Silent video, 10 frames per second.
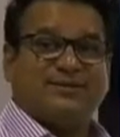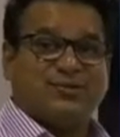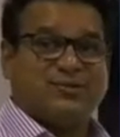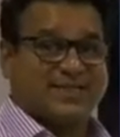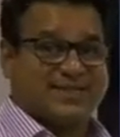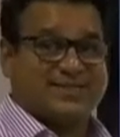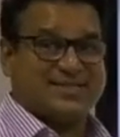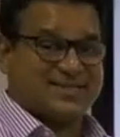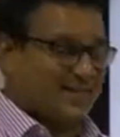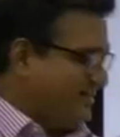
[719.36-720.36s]
Two
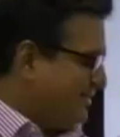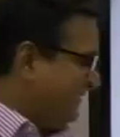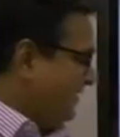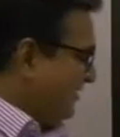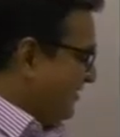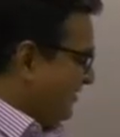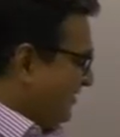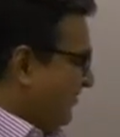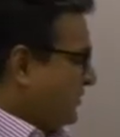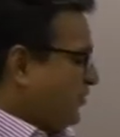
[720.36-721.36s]
sentences here.
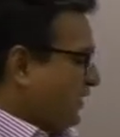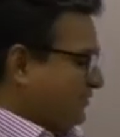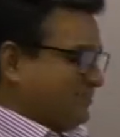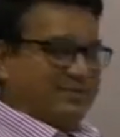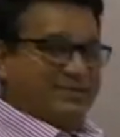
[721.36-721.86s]
First one.